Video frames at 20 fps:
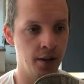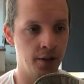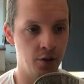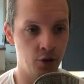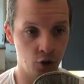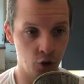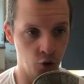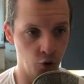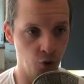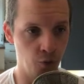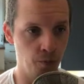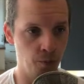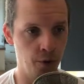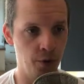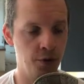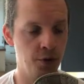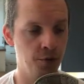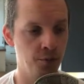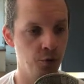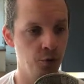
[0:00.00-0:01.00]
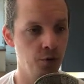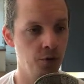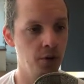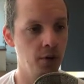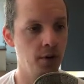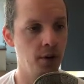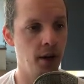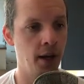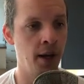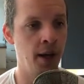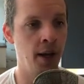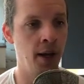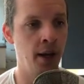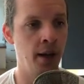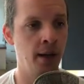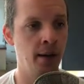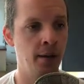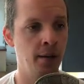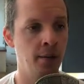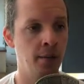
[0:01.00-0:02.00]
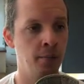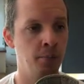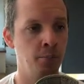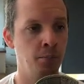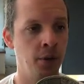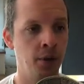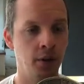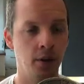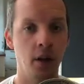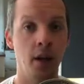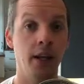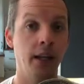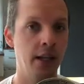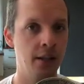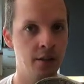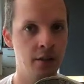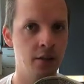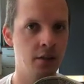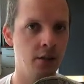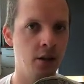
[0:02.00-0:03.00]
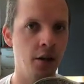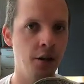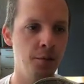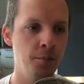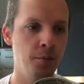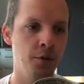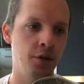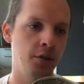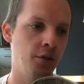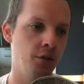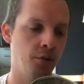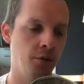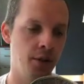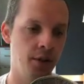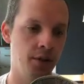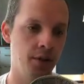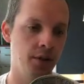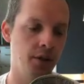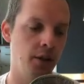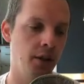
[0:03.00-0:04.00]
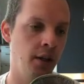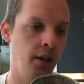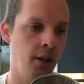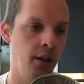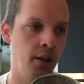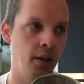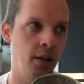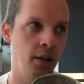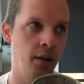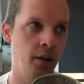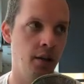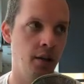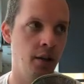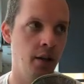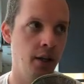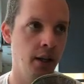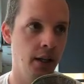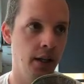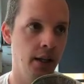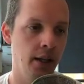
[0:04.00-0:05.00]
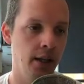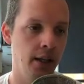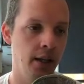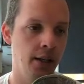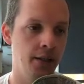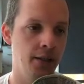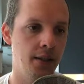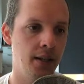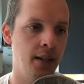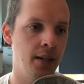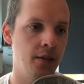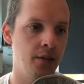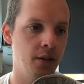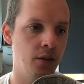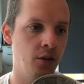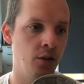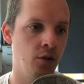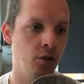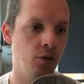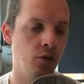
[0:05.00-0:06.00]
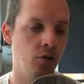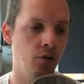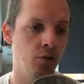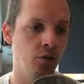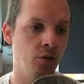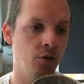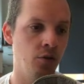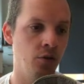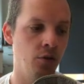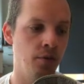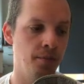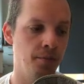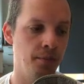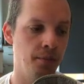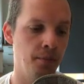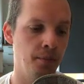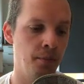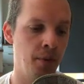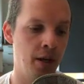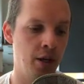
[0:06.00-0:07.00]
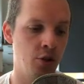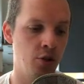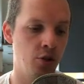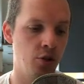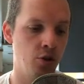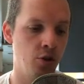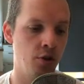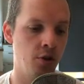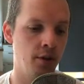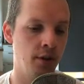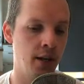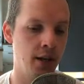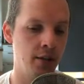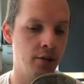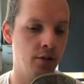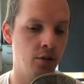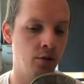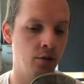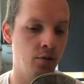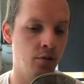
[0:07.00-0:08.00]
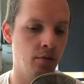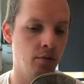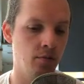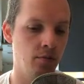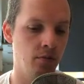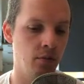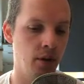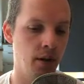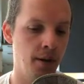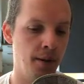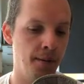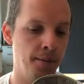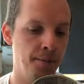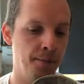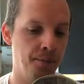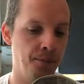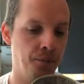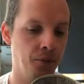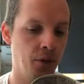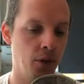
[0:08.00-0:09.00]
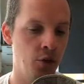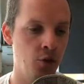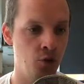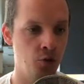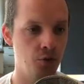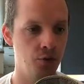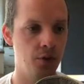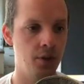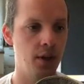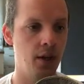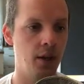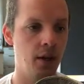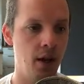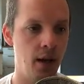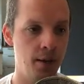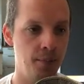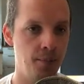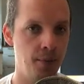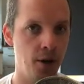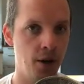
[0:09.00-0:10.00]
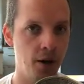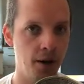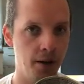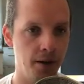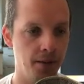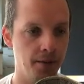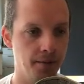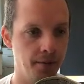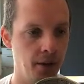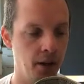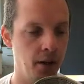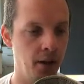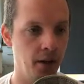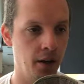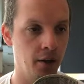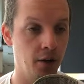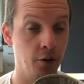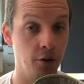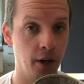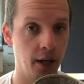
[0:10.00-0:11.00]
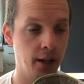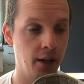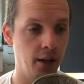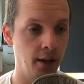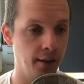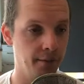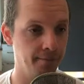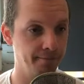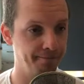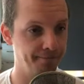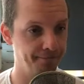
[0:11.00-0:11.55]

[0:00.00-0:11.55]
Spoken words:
super smooth, but like it's typed, so it's easier to make sure that you use the API correctly.